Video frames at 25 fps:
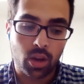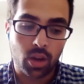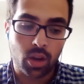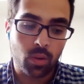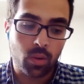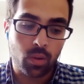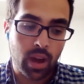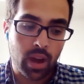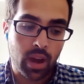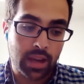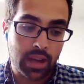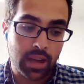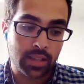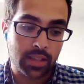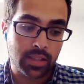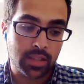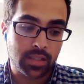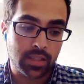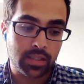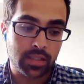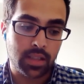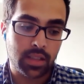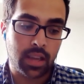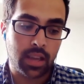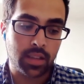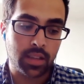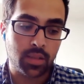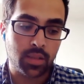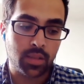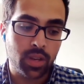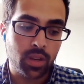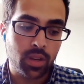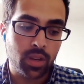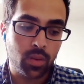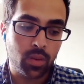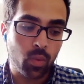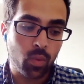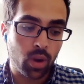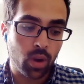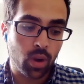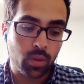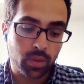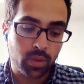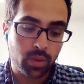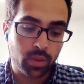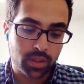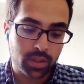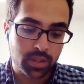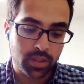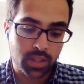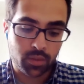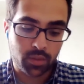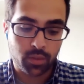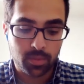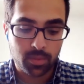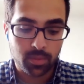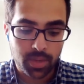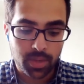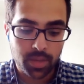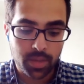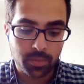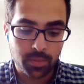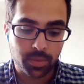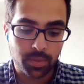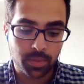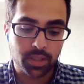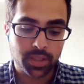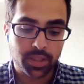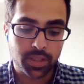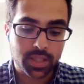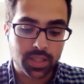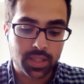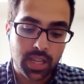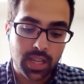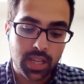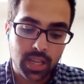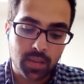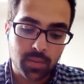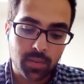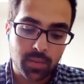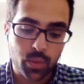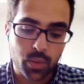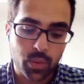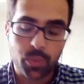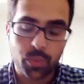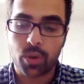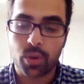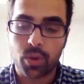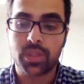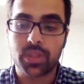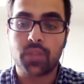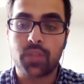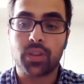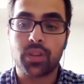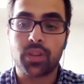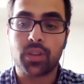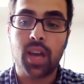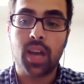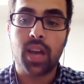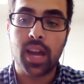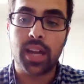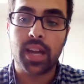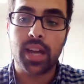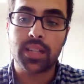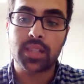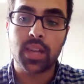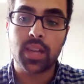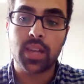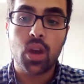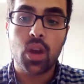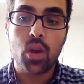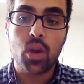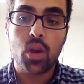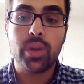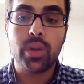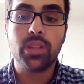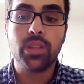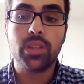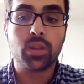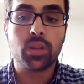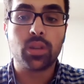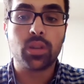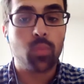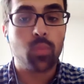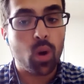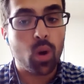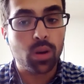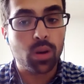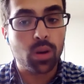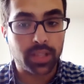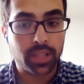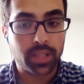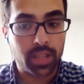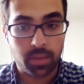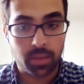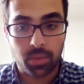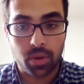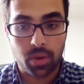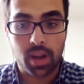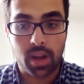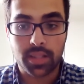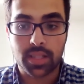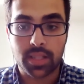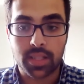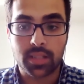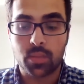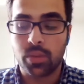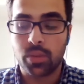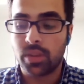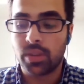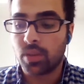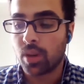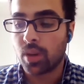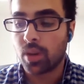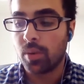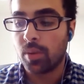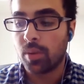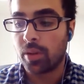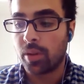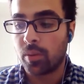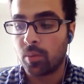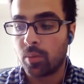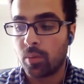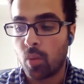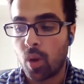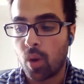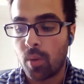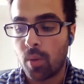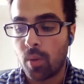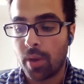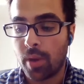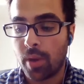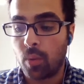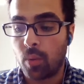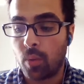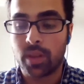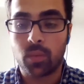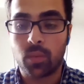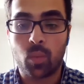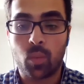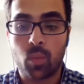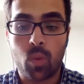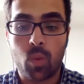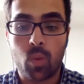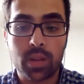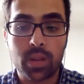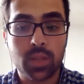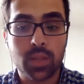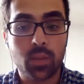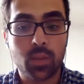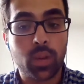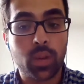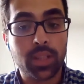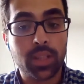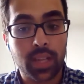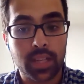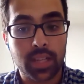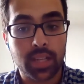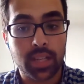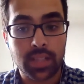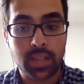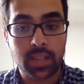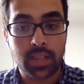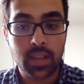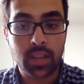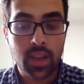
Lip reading: as we work with different people on the team, as we work with different clients, we learn more about that process. We learn more about what works and what doesn't.